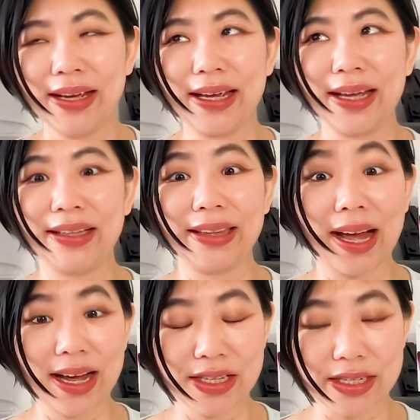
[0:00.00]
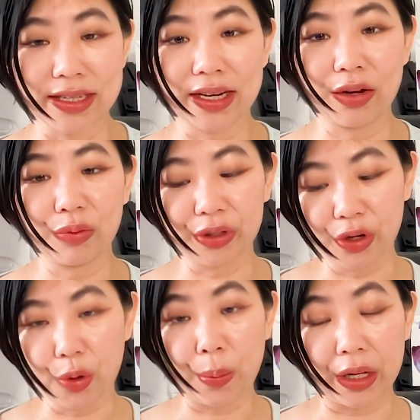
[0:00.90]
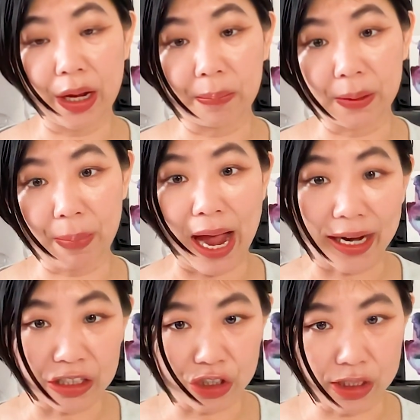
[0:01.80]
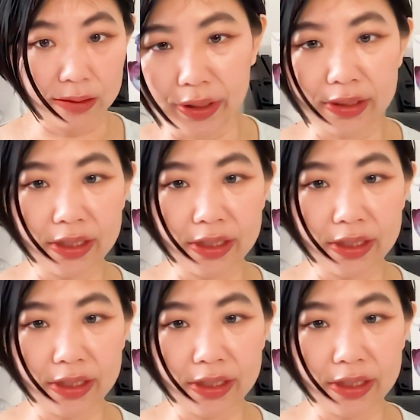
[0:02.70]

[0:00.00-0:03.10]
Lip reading: And lastly, when you open up the packaging,